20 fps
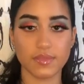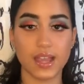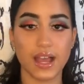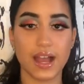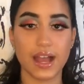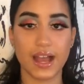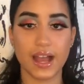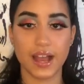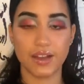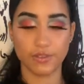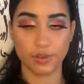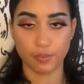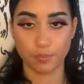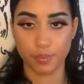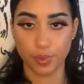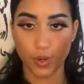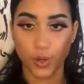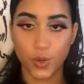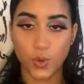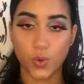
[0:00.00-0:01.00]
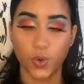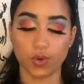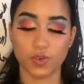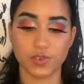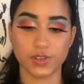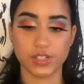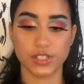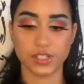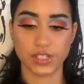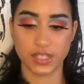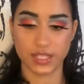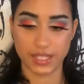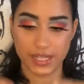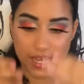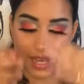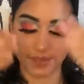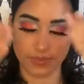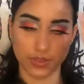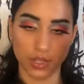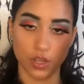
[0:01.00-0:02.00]
I have a burnt orange, and then I
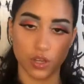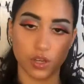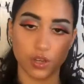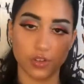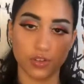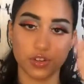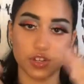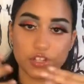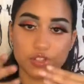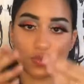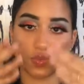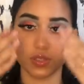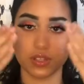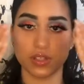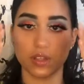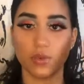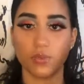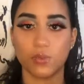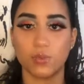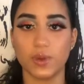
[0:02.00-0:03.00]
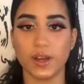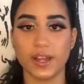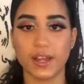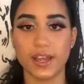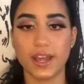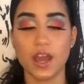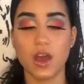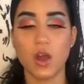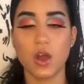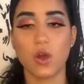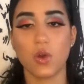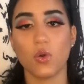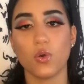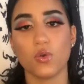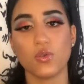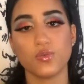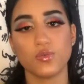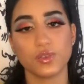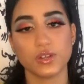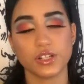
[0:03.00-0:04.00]
have the cut crease with a white
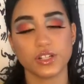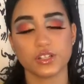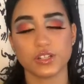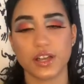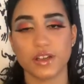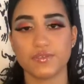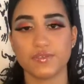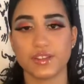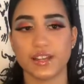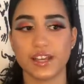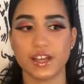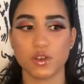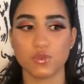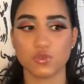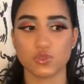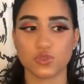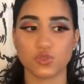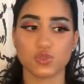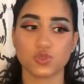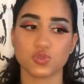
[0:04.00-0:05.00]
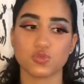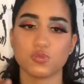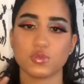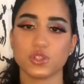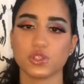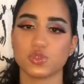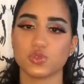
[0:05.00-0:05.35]
over, so I felt like it was too much